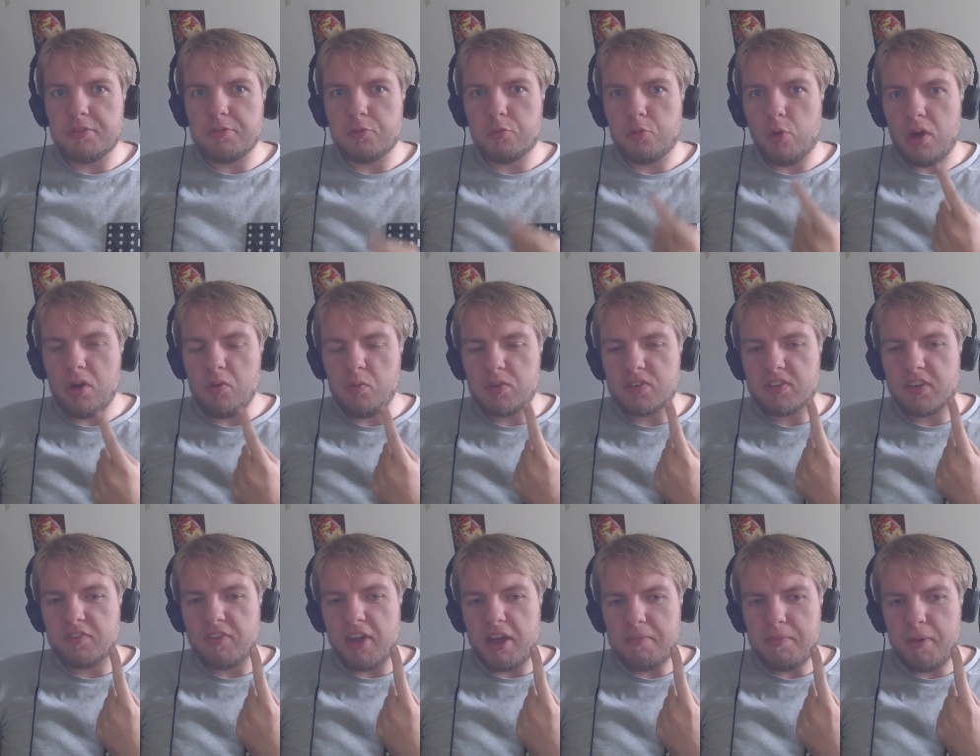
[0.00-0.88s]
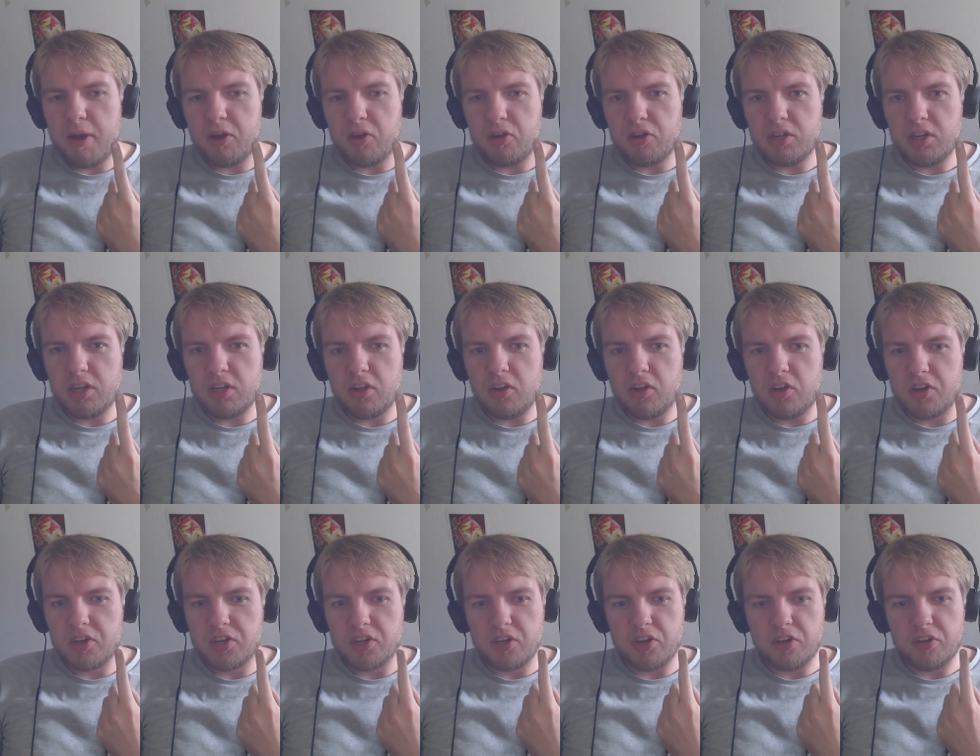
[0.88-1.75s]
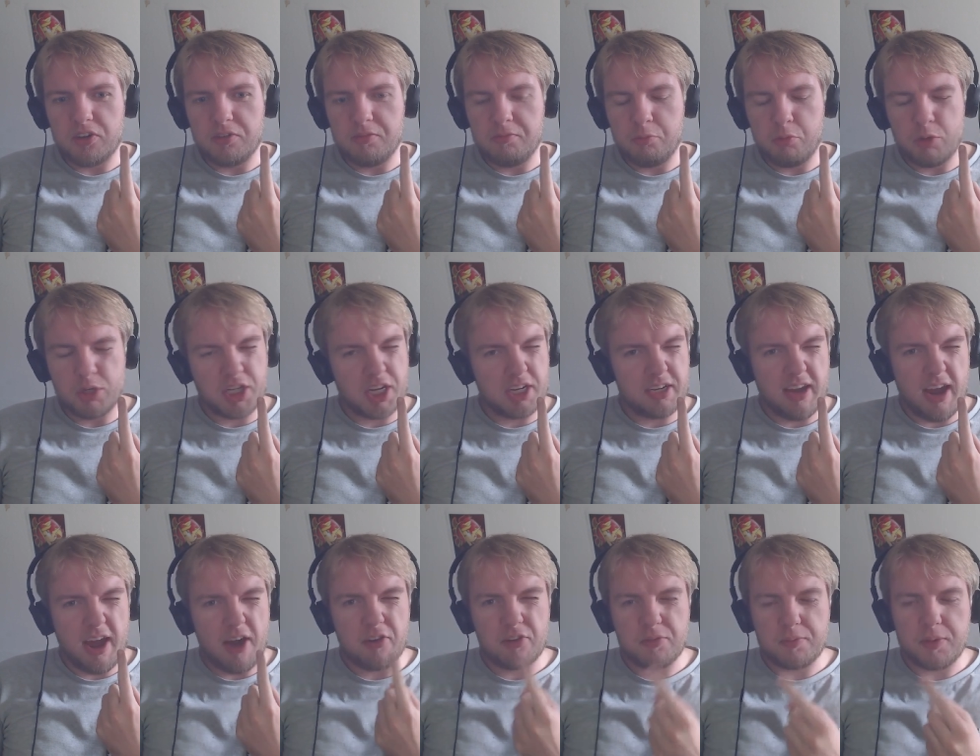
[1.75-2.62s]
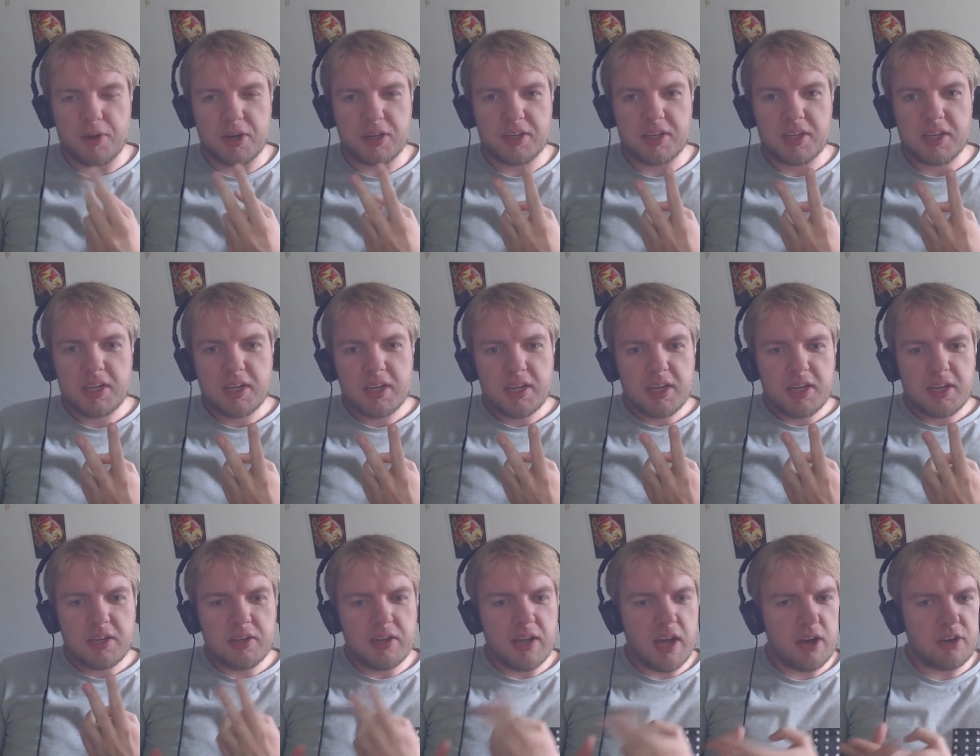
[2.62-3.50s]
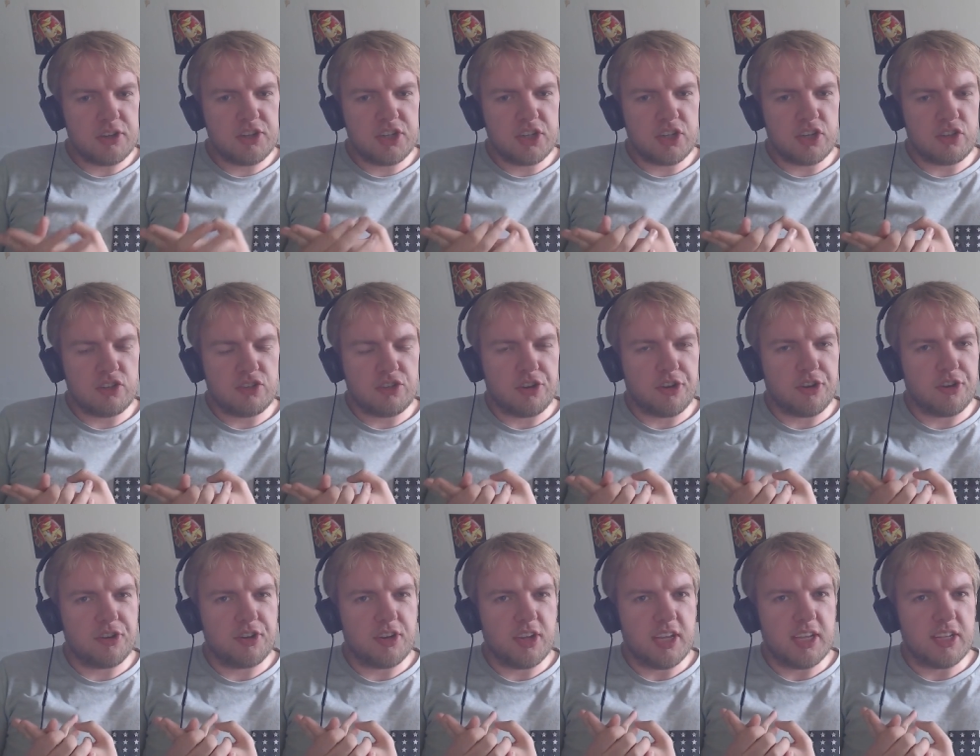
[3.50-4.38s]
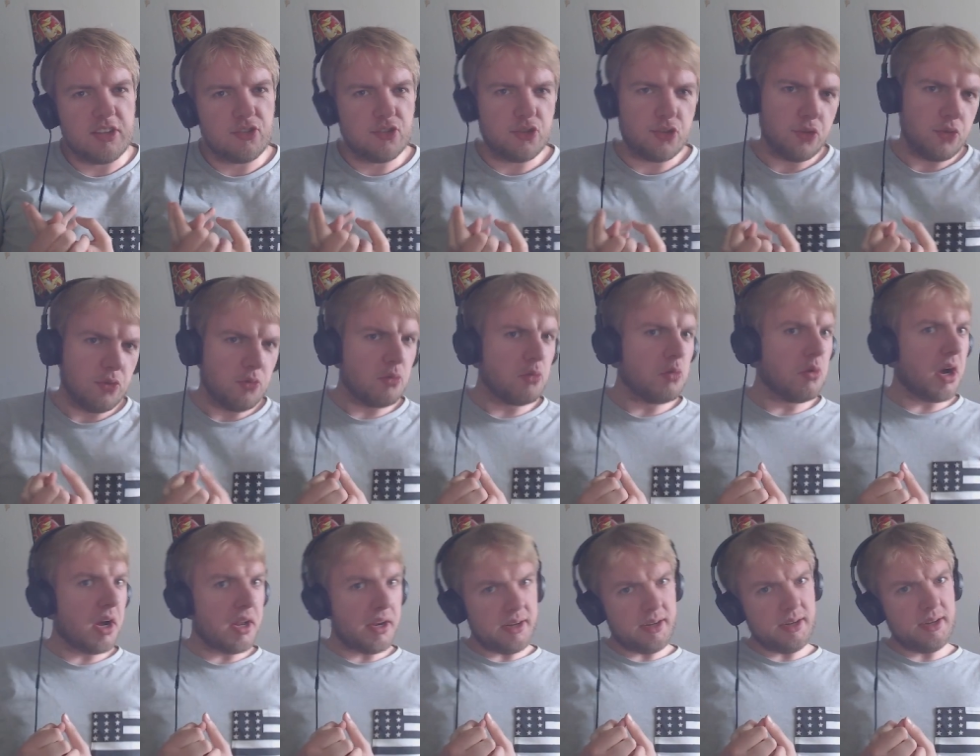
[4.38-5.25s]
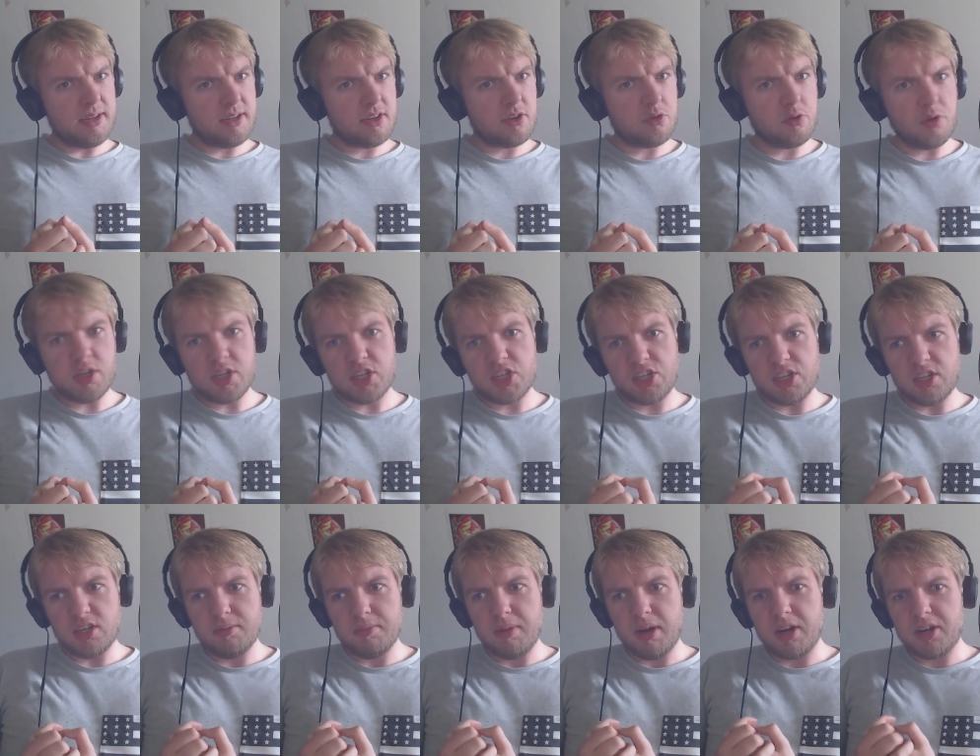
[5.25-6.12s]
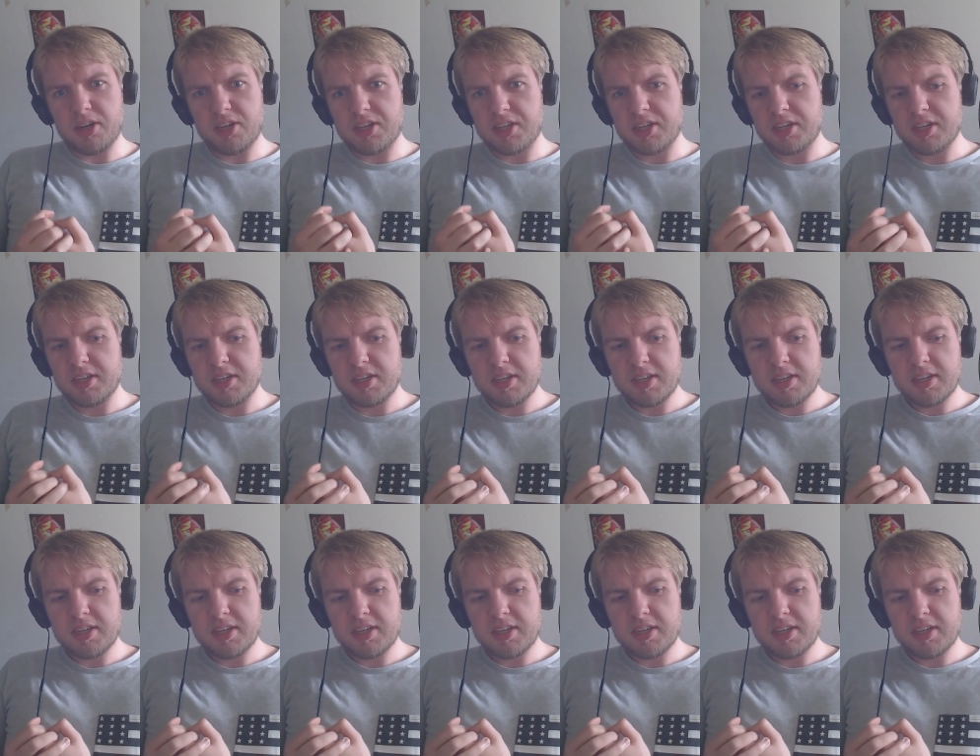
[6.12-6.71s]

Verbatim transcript: One was a vampire all along, which I doubt, but now she got turned into one? Question mark?